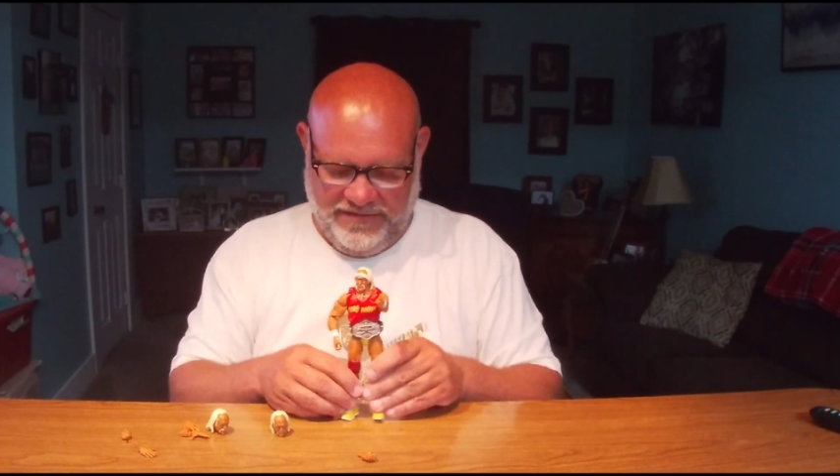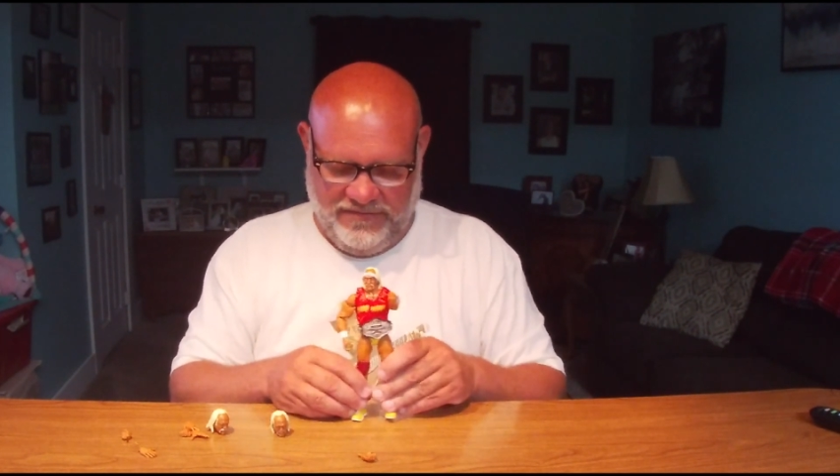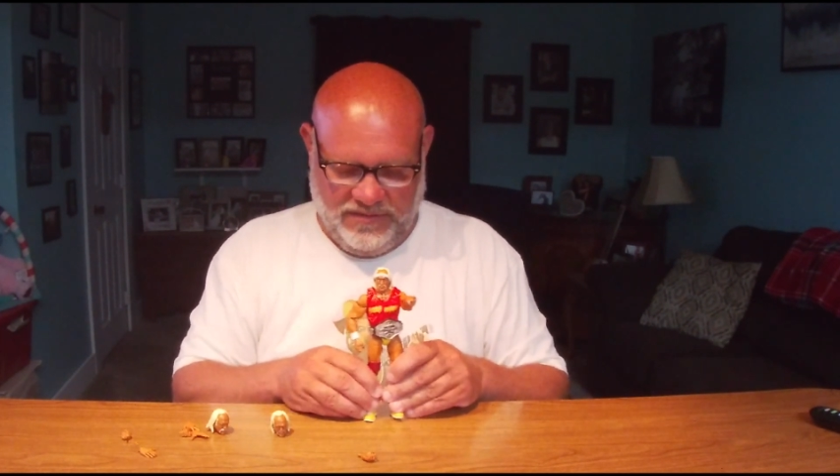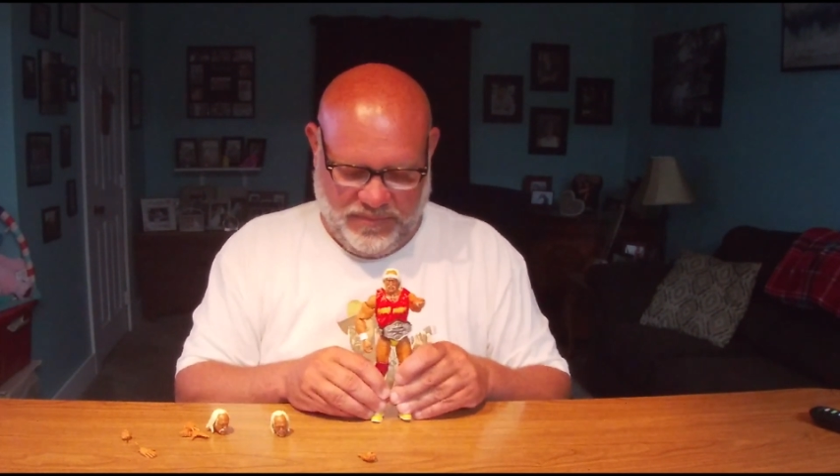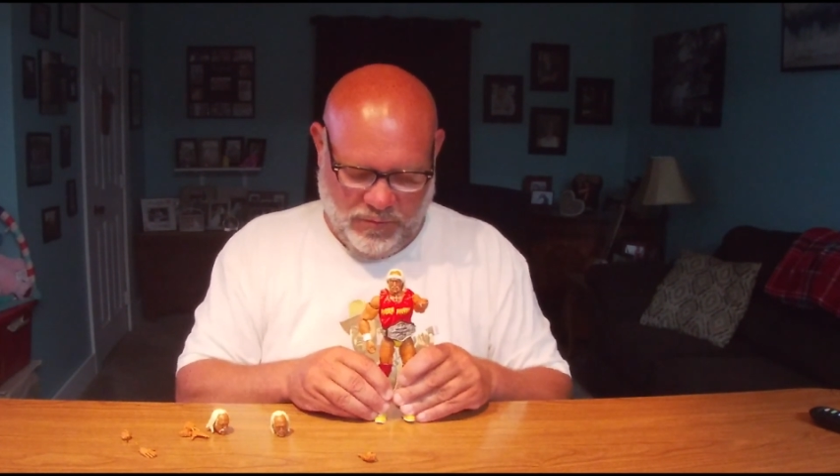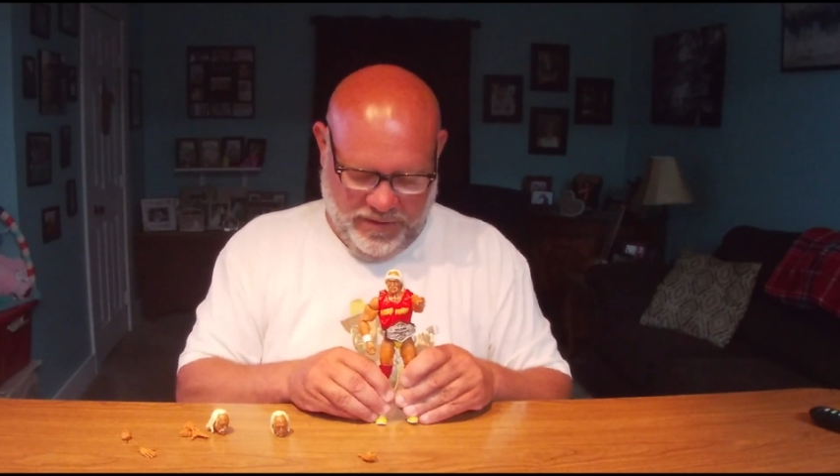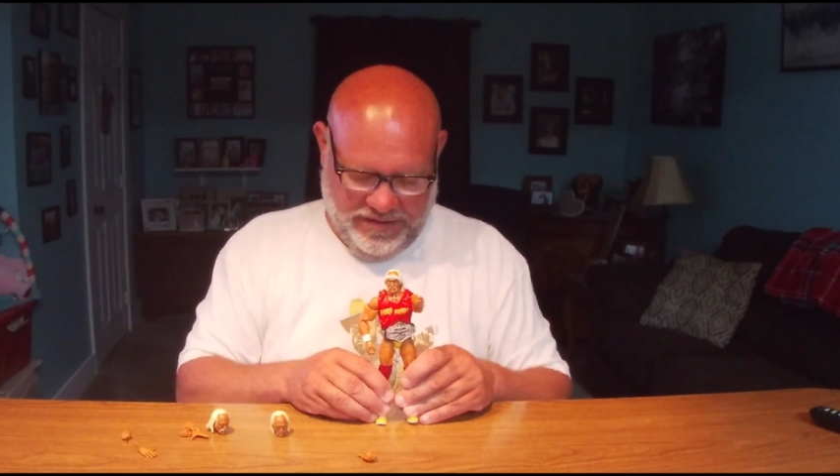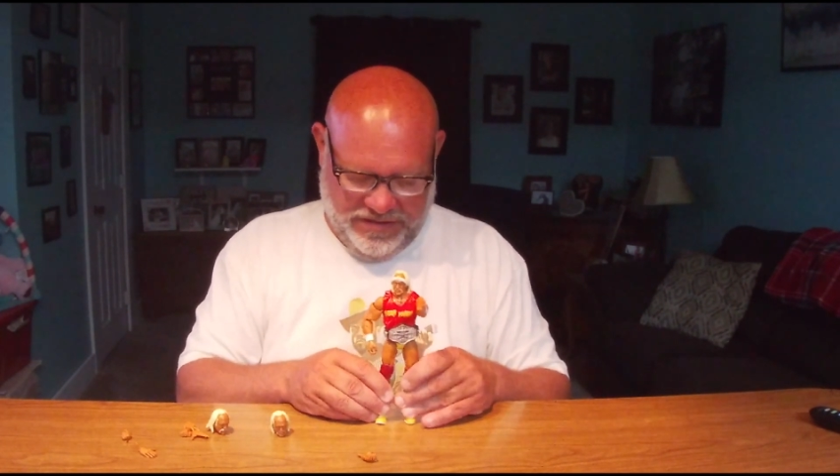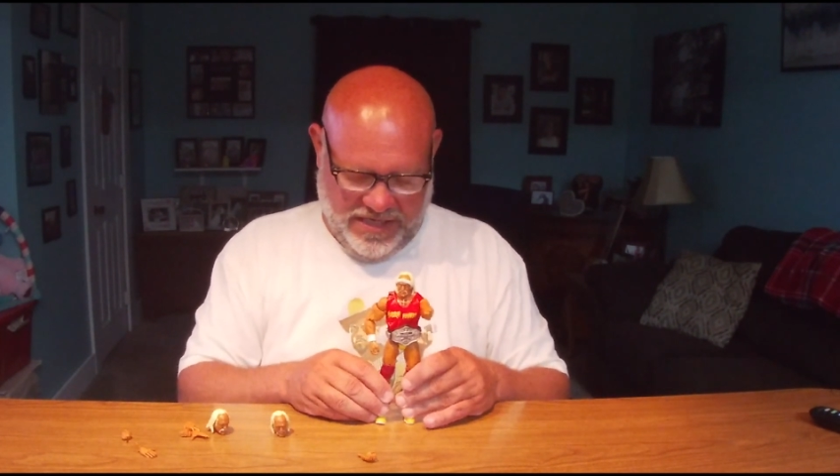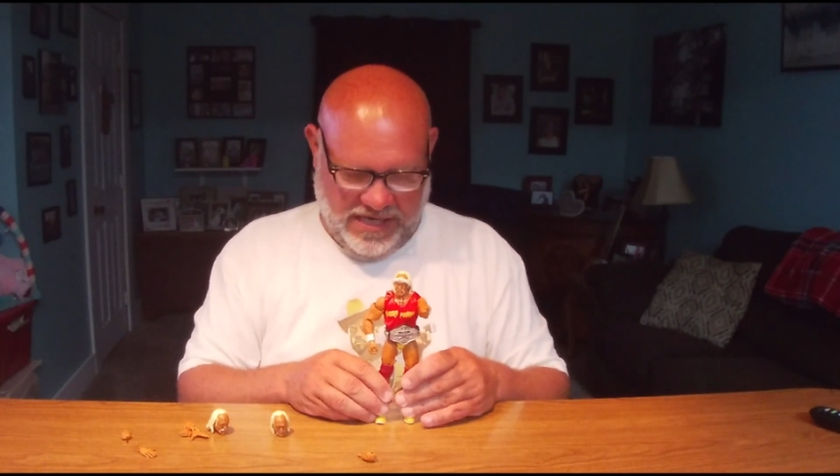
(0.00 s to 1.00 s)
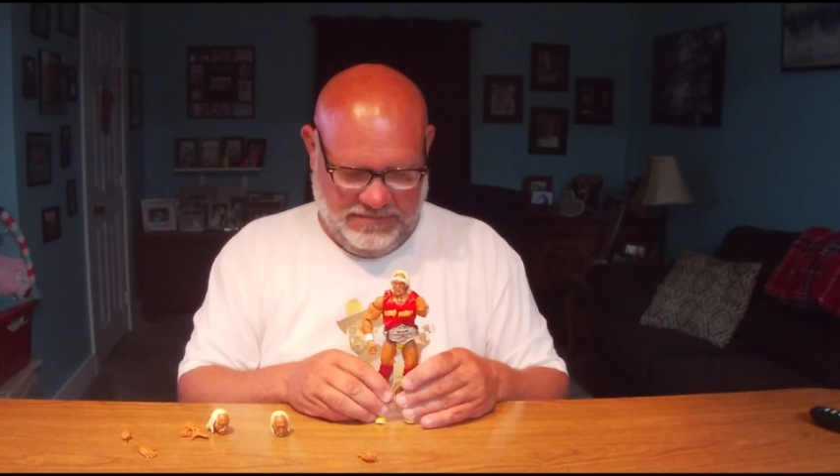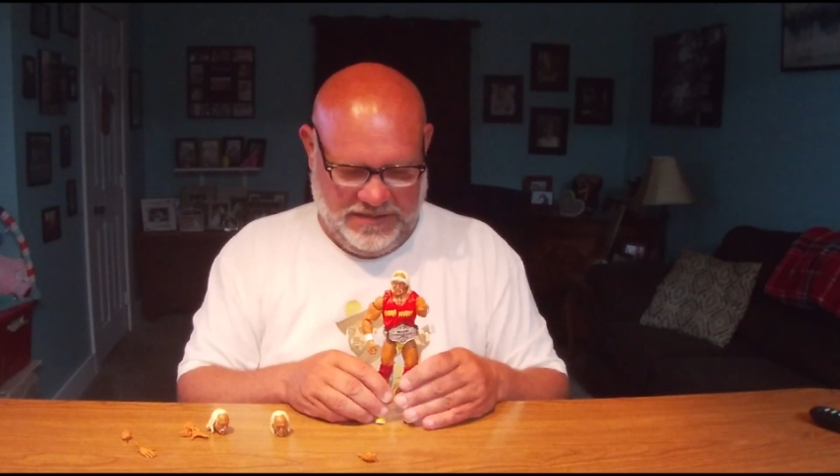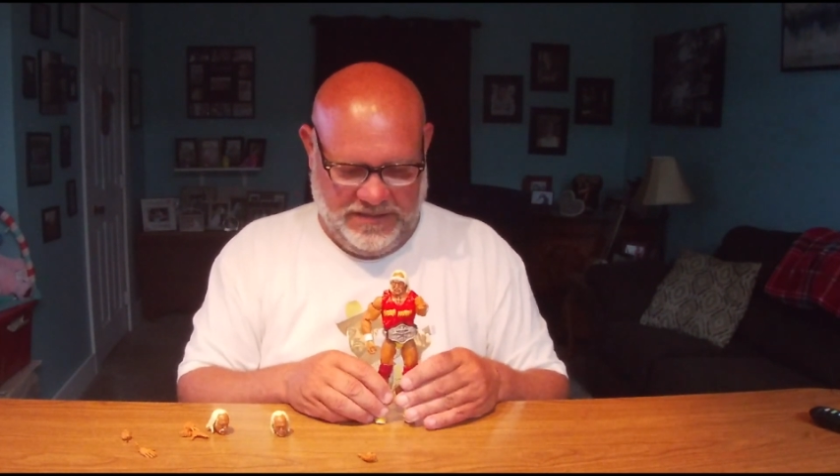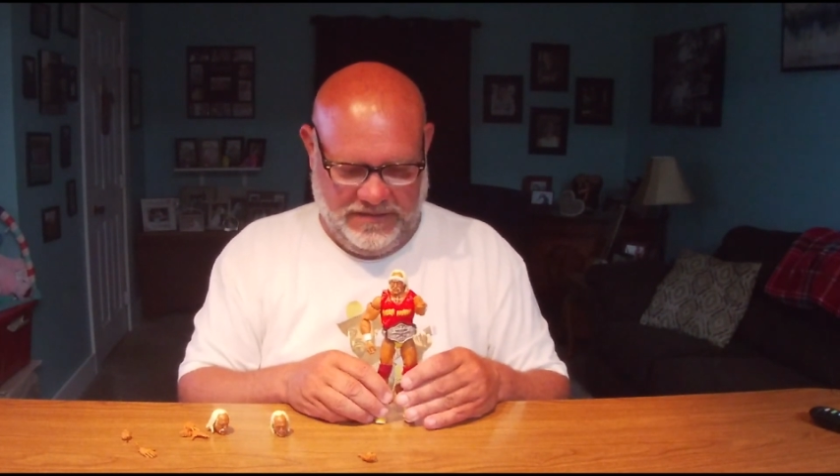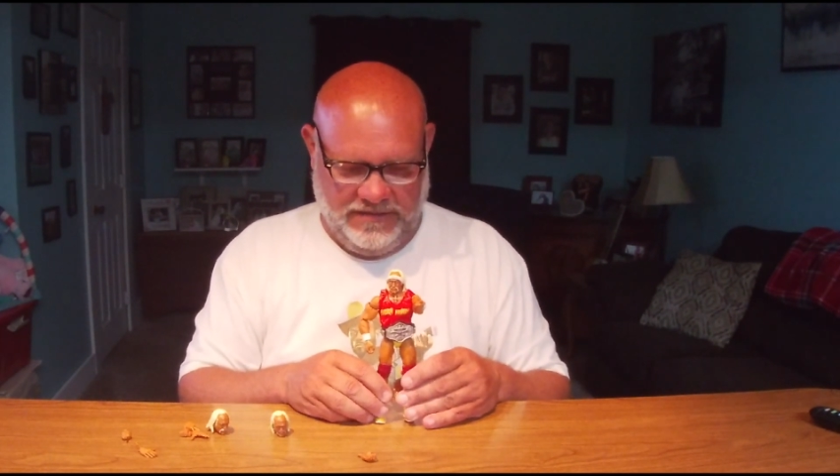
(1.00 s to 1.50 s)
giving a point
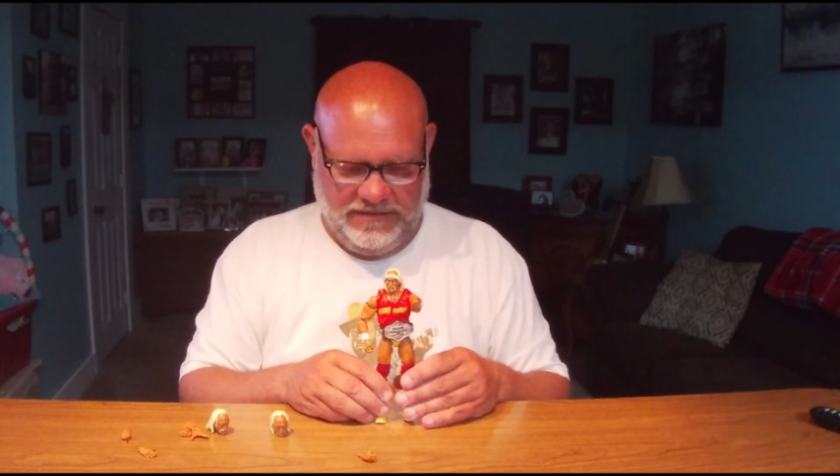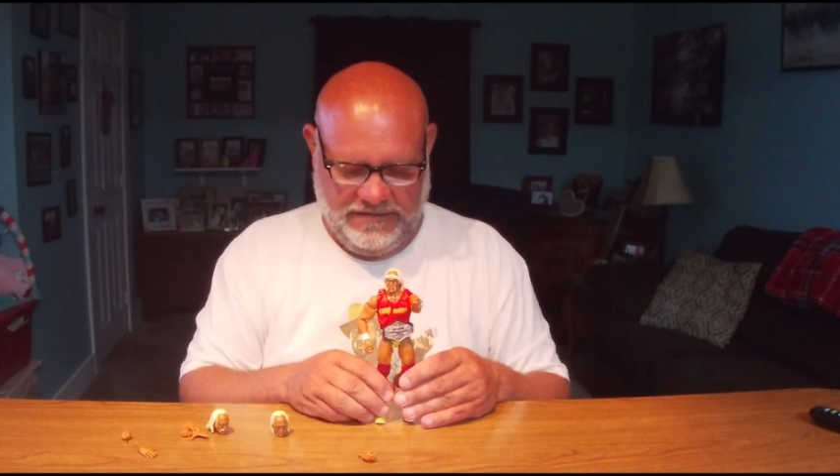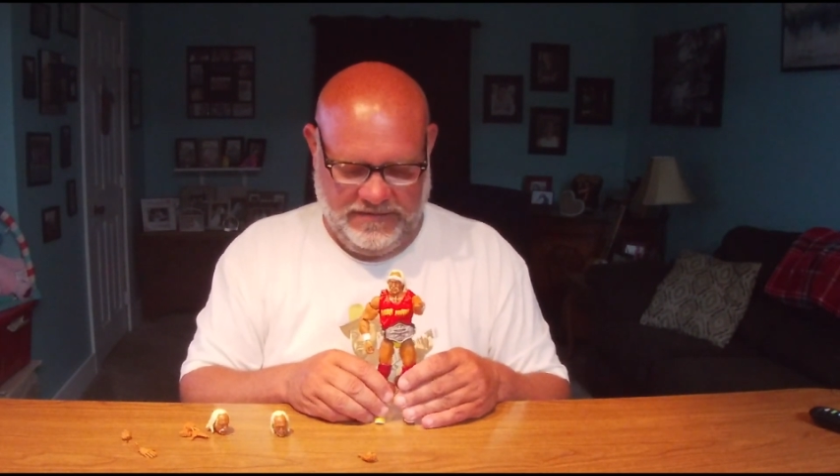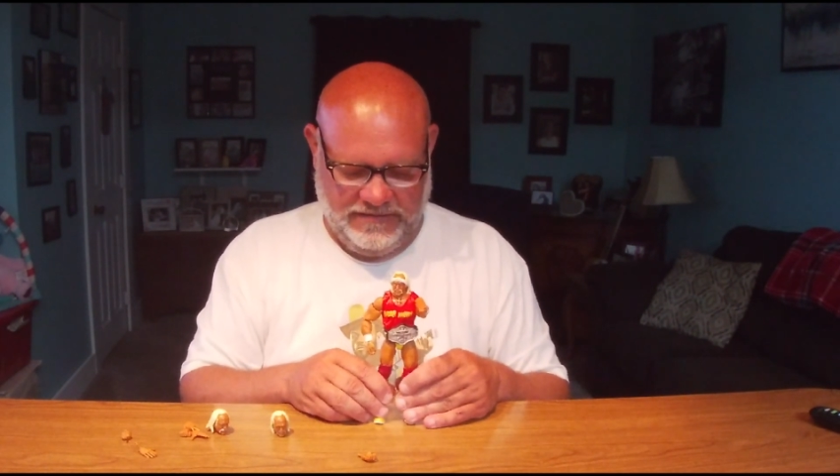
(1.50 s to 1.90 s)
job here.